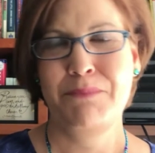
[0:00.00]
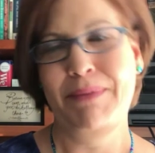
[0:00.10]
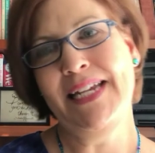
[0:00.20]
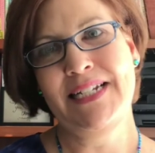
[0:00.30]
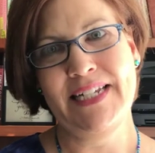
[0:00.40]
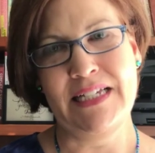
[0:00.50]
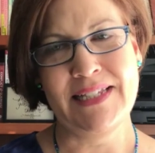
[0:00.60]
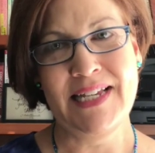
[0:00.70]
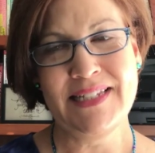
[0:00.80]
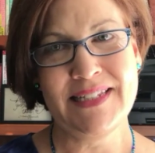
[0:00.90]
Peyton tells
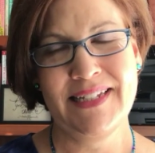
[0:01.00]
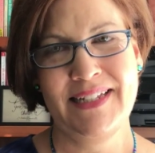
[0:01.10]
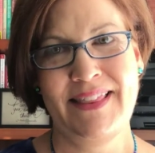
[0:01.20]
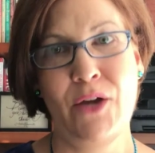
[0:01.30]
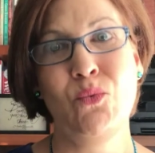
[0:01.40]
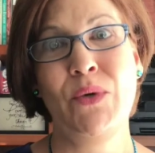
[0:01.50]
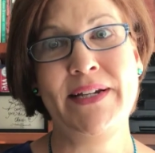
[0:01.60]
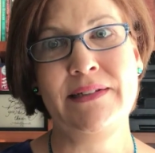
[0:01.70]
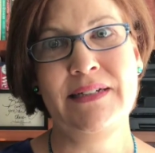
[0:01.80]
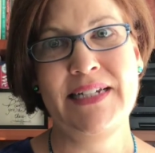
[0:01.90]
us that
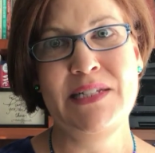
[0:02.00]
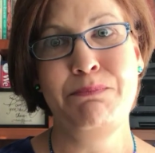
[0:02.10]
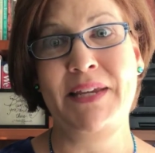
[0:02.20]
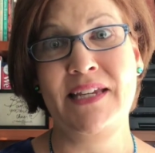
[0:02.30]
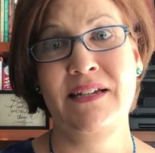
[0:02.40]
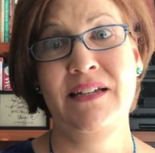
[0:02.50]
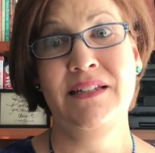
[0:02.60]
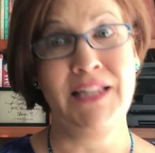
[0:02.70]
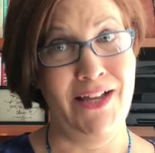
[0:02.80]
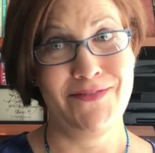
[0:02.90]
real is being
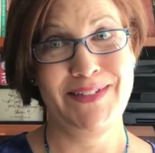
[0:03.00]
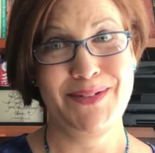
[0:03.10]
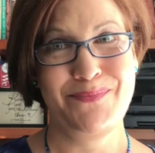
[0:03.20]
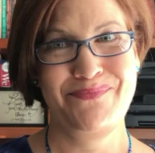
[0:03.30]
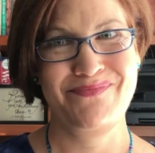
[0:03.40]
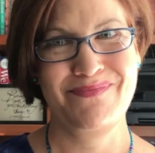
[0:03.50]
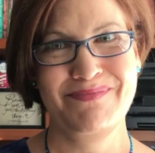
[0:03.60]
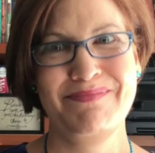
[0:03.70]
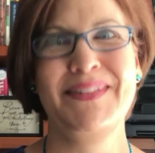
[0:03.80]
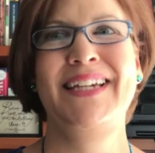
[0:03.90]
loved.
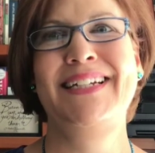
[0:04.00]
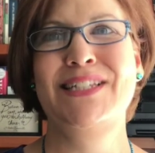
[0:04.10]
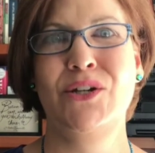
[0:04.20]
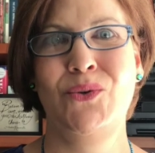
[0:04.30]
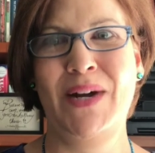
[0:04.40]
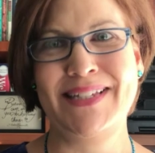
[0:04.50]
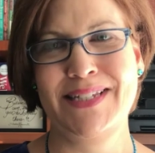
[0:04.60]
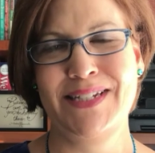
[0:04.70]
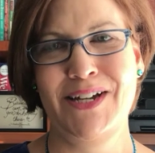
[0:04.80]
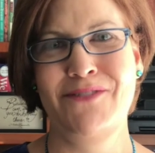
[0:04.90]
It is the
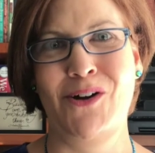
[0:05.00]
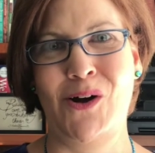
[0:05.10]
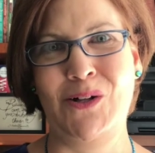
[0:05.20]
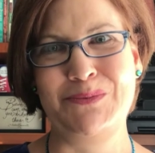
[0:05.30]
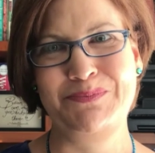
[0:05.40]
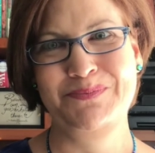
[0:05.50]
quest of all.